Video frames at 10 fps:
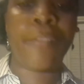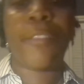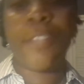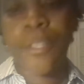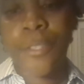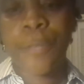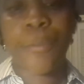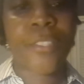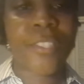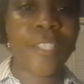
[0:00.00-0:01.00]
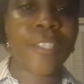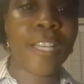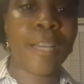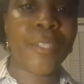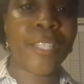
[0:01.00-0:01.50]
The difference this
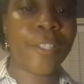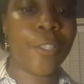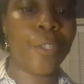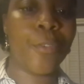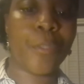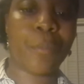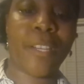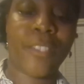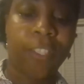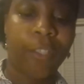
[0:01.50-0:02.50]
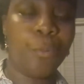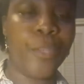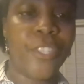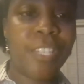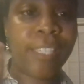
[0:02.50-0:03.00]
time is that the service projects
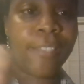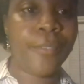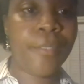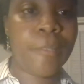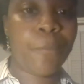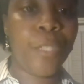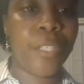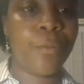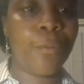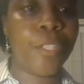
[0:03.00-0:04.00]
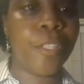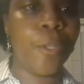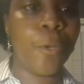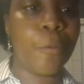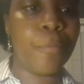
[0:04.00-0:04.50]
originate with the
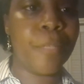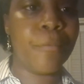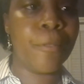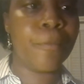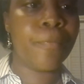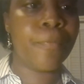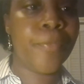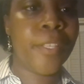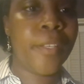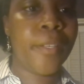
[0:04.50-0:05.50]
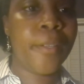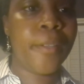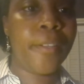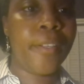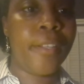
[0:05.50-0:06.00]
local people,
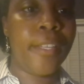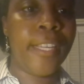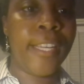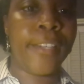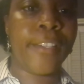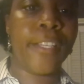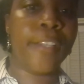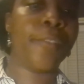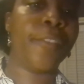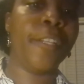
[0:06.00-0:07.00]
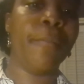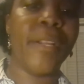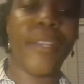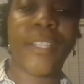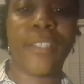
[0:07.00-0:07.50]
and the
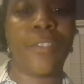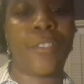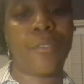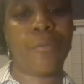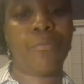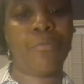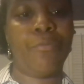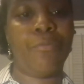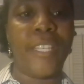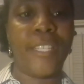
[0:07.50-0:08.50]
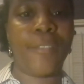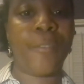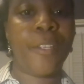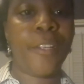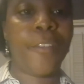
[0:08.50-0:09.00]
Americans,
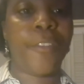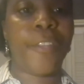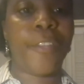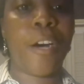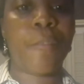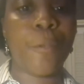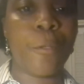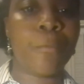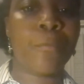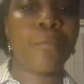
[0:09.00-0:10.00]
they offer